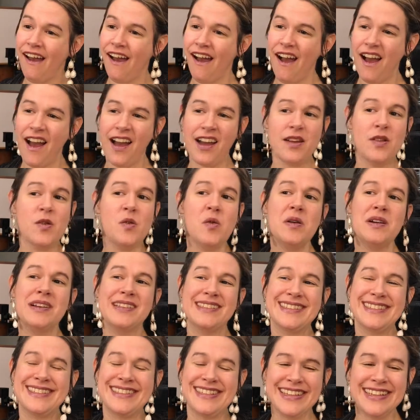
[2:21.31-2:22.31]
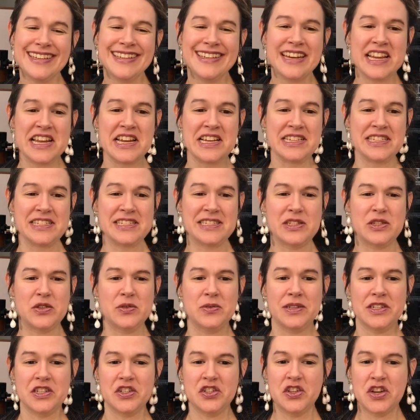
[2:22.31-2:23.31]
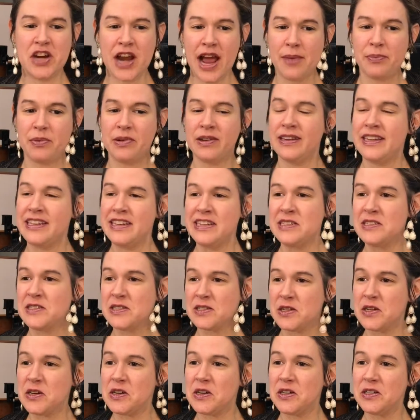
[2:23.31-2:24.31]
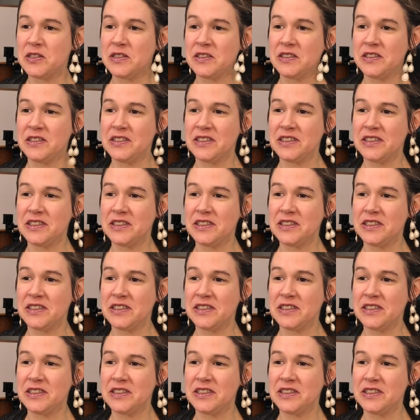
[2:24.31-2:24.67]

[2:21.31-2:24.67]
I don't want to sit next to a Japanese girl.